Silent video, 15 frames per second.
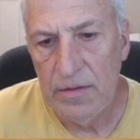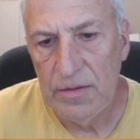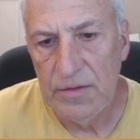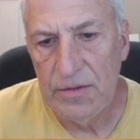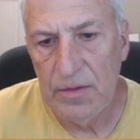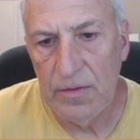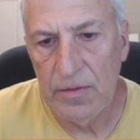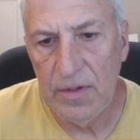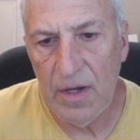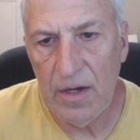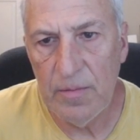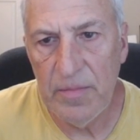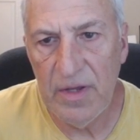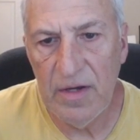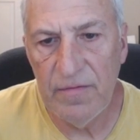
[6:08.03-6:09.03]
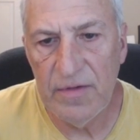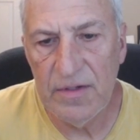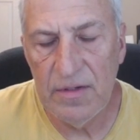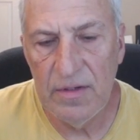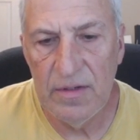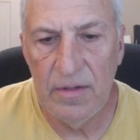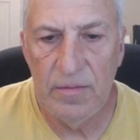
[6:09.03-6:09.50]
So got a
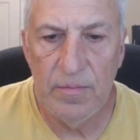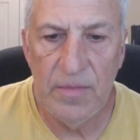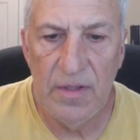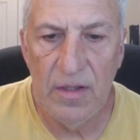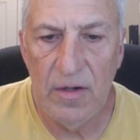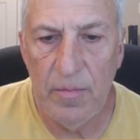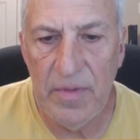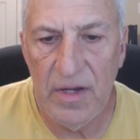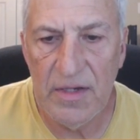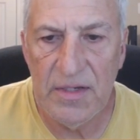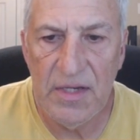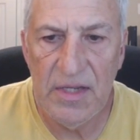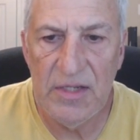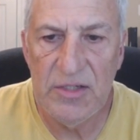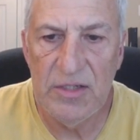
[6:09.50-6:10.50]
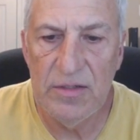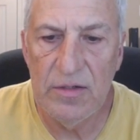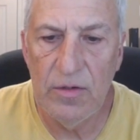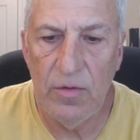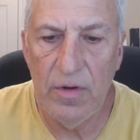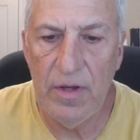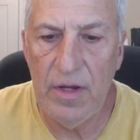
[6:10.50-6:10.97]
little bit of tension
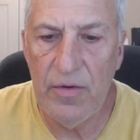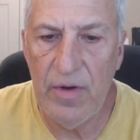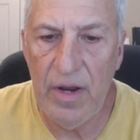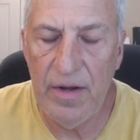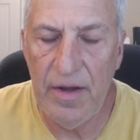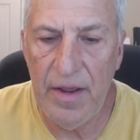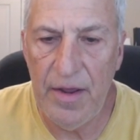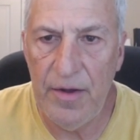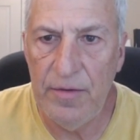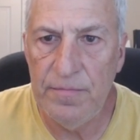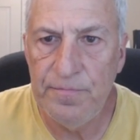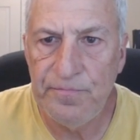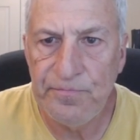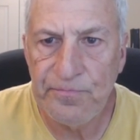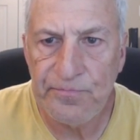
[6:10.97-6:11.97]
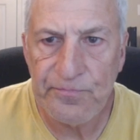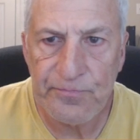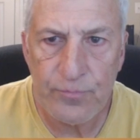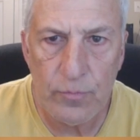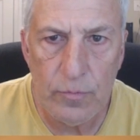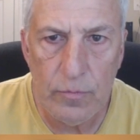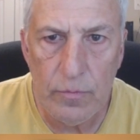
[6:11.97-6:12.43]
going on right now.
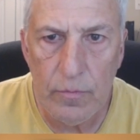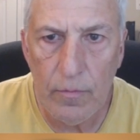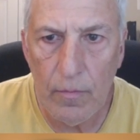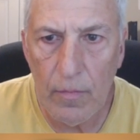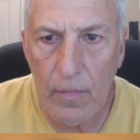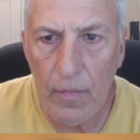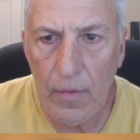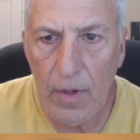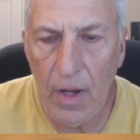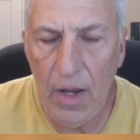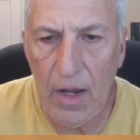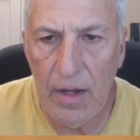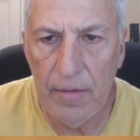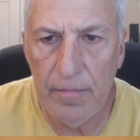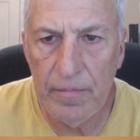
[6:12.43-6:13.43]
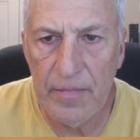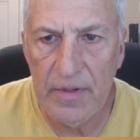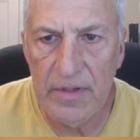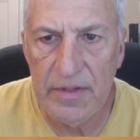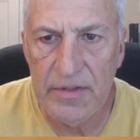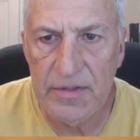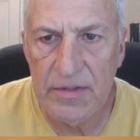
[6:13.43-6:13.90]

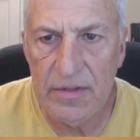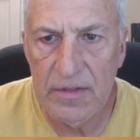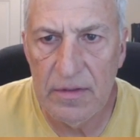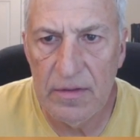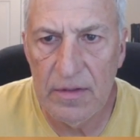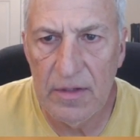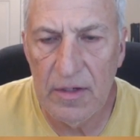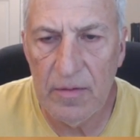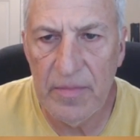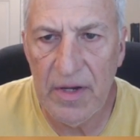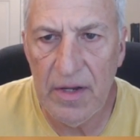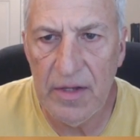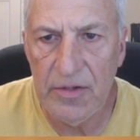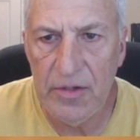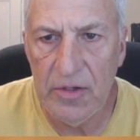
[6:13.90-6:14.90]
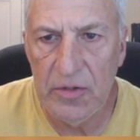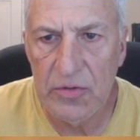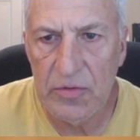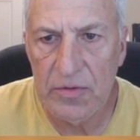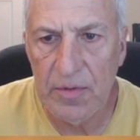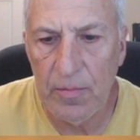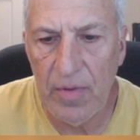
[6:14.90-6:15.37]
It's a little bit
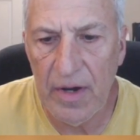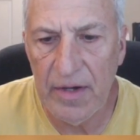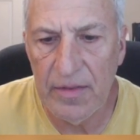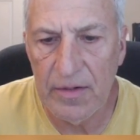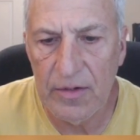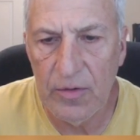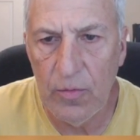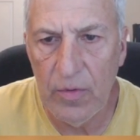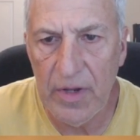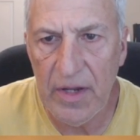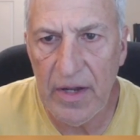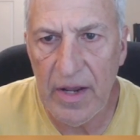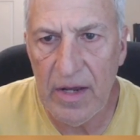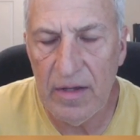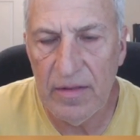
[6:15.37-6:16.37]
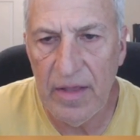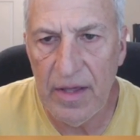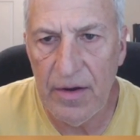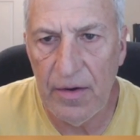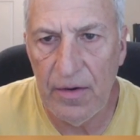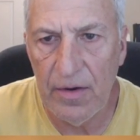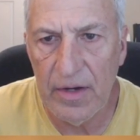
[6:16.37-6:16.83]
unusual to bring the queen out
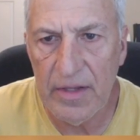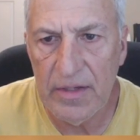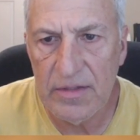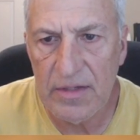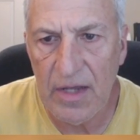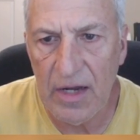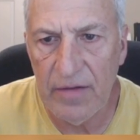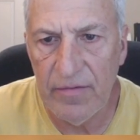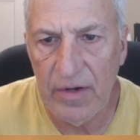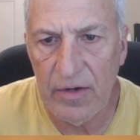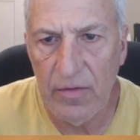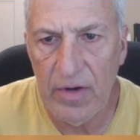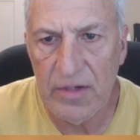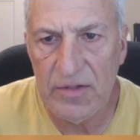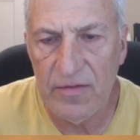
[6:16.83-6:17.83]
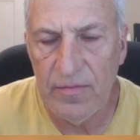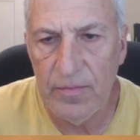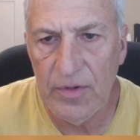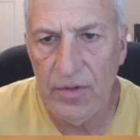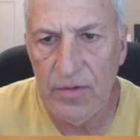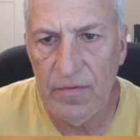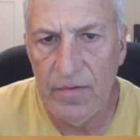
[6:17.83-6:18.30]
that early. It's kind of an aggressive
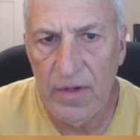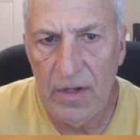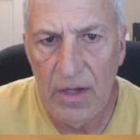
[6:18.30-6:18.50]
move.